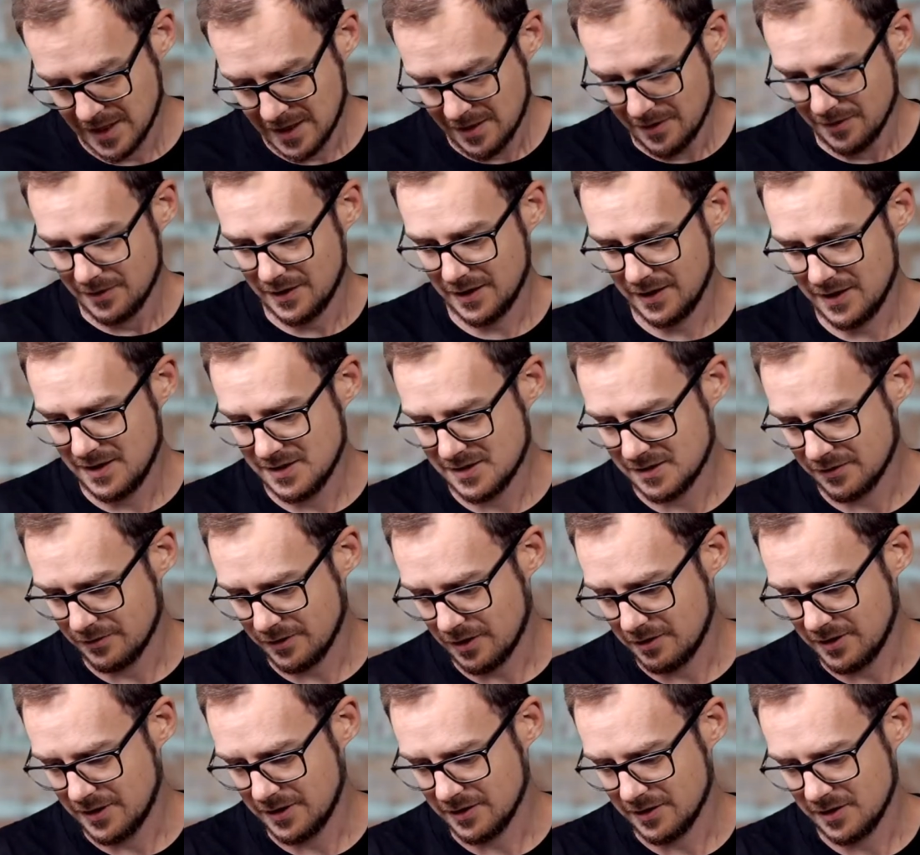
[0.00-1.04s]
that is a
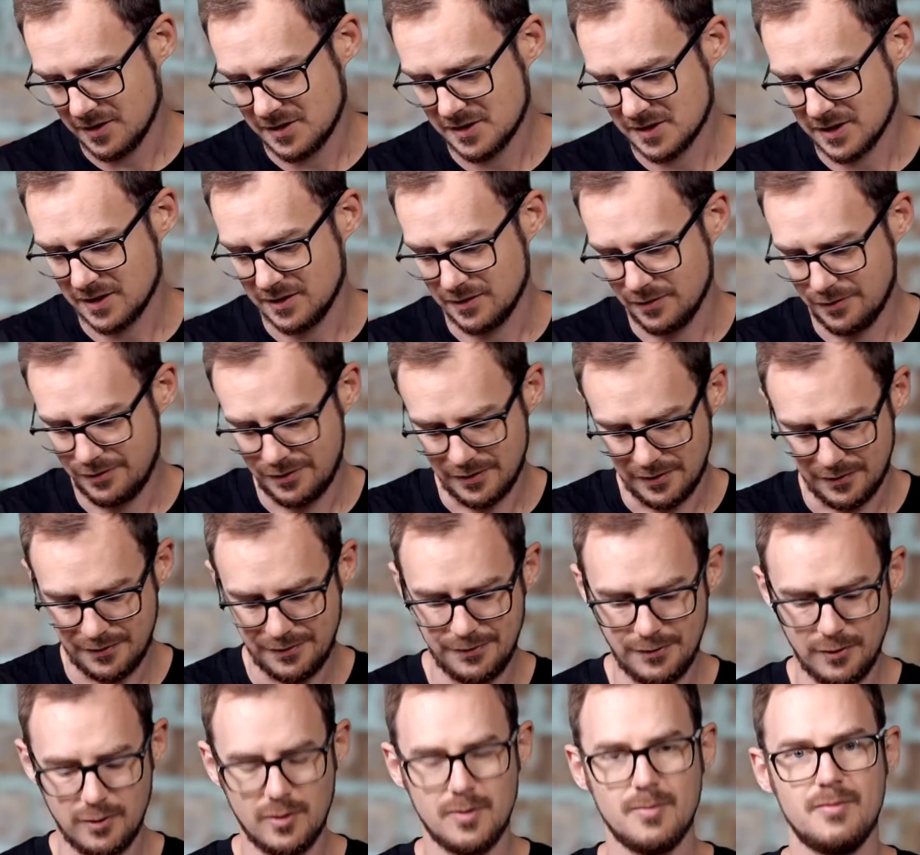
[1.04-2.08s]
very nice kind of
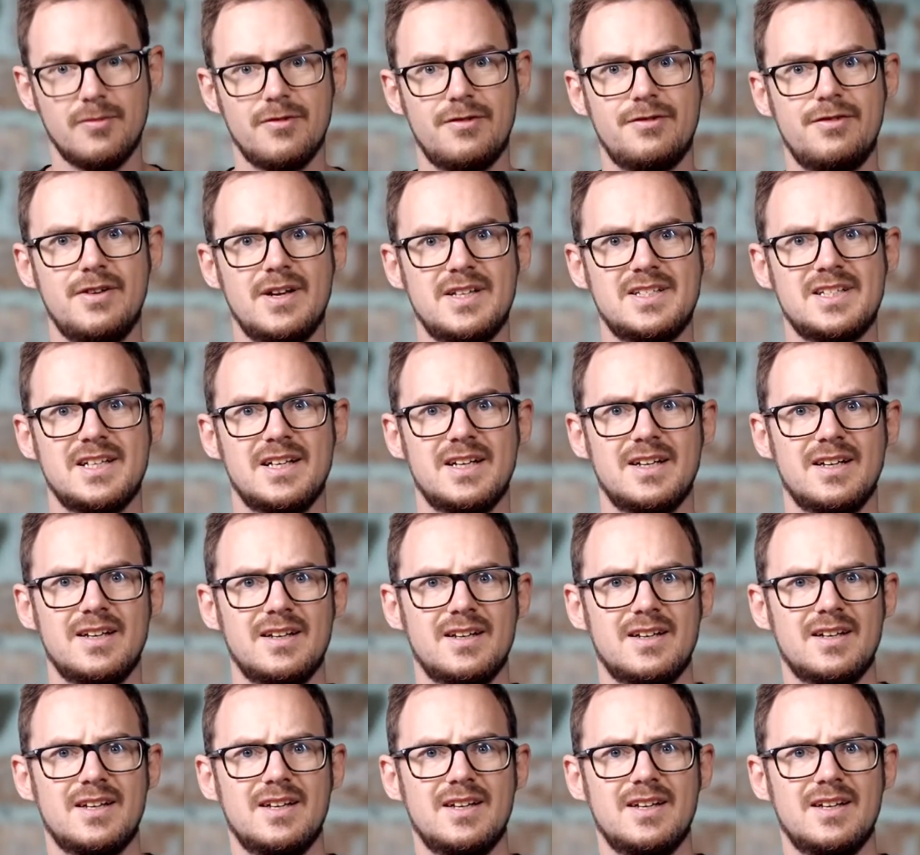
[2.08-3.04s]
form-fitting